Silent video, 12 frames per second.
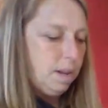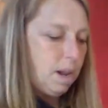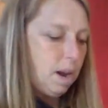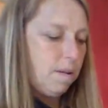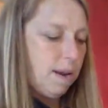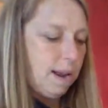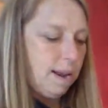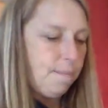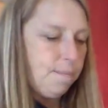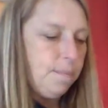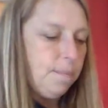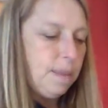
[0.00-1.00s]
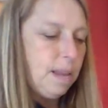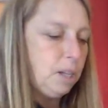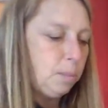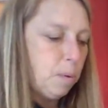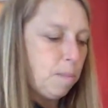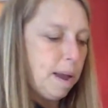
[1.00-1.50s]
All right, I
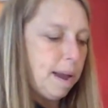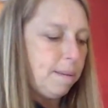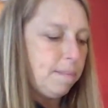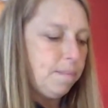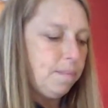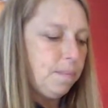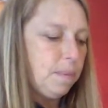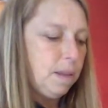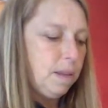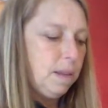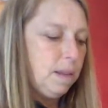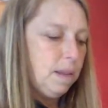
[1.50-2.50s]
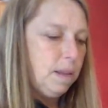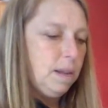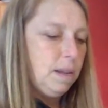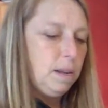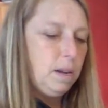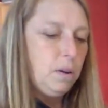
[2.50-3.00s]
just put my
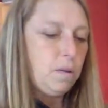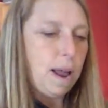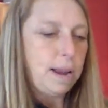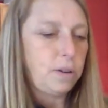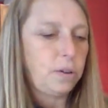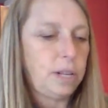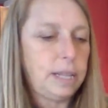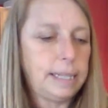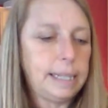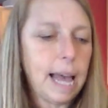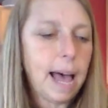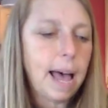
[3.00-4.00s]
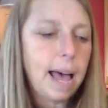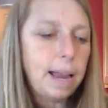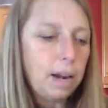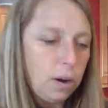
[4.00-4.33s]
grinder to the side.